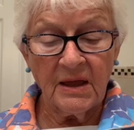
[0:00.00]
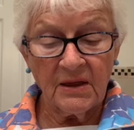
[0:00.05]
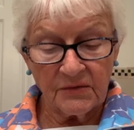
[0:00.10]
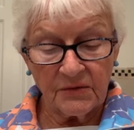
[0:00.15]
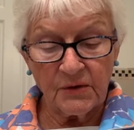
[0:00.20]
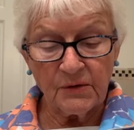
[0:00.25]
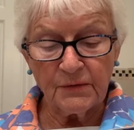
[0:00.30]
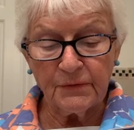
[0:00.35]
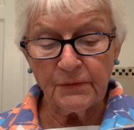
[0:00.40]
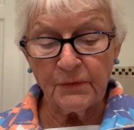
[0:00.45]

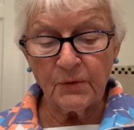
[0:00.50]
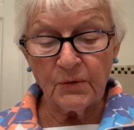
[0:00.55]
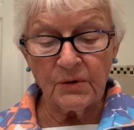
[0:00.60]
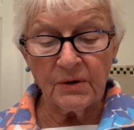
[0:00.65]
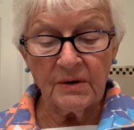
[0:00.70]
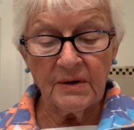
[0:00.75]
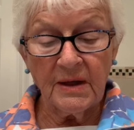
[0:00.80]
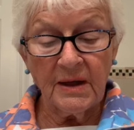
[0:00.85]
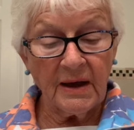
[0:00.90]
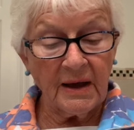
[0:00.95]

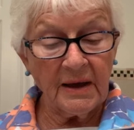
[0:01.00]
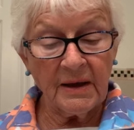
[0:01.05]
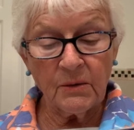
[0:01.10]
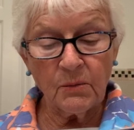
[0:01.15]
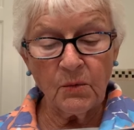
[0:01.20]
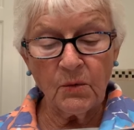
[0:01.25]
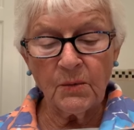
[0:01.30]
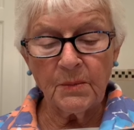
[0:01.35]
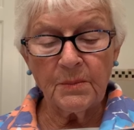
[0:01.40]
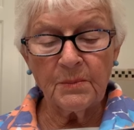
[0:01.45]
Therefore, I
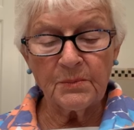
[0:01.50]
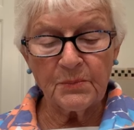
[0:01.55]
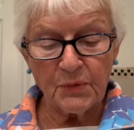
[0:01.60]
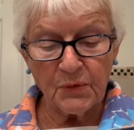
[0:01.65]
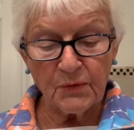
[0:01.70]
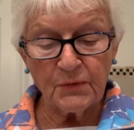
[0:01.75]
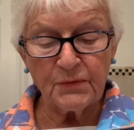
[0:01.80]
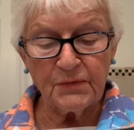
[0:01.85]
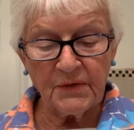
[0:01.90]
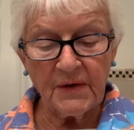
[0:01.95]
will
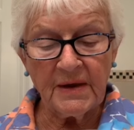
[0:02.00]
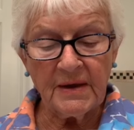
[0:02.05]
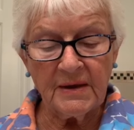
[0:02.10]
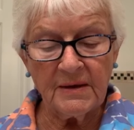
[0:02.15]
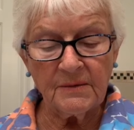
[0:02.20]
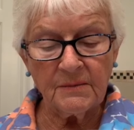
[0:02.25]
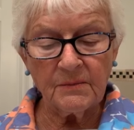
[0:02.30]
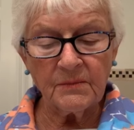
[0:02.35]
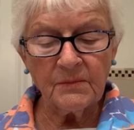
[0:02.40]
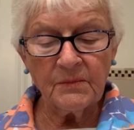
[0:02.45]

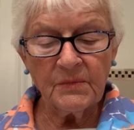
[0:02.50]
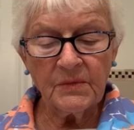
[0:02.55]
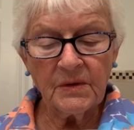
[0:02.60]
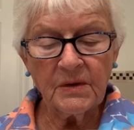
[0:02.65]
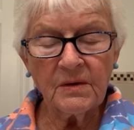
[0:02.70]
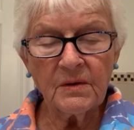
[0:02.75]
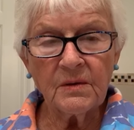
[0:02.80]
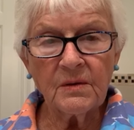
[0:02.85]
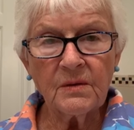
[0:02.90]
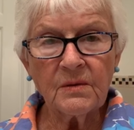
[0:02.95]
profane
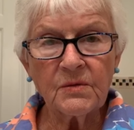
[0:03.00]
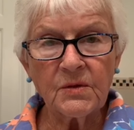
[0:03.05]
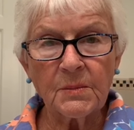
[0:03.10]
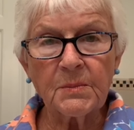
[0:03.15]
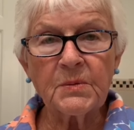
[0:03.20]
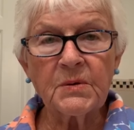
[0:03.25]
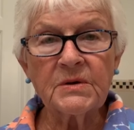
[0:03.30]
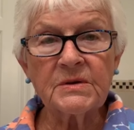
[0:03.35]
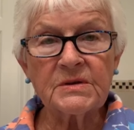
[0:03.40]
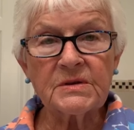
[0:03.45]
the
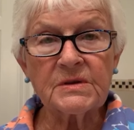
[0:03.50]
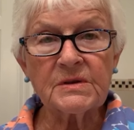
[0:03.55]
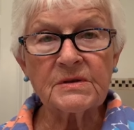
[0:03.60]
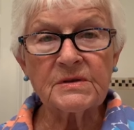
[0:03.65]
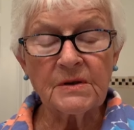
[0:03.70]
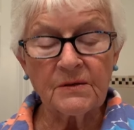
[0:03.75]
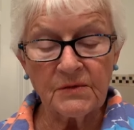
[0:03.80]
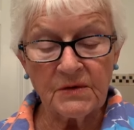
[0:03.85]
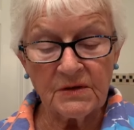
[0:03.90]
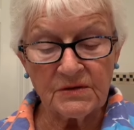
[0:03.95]
princes
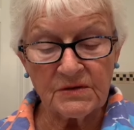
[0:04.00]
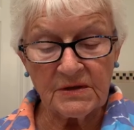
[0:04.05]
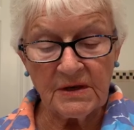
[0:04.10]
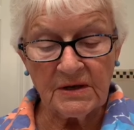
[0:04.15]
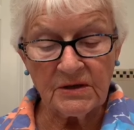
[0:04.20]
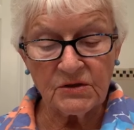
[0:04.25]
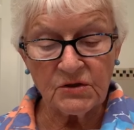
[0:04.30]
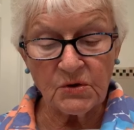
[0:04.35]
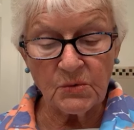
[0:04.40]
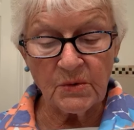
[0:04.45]
of the
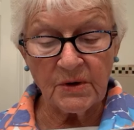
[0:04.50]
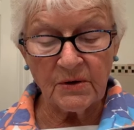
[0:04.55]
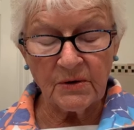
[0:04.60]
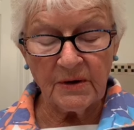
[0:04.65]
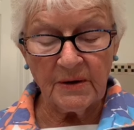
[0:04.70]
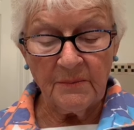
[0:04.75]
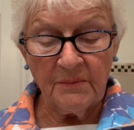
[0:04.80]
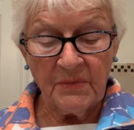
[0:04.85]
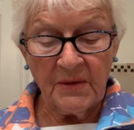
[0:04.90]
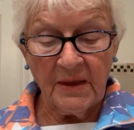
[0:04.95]
sanctuary.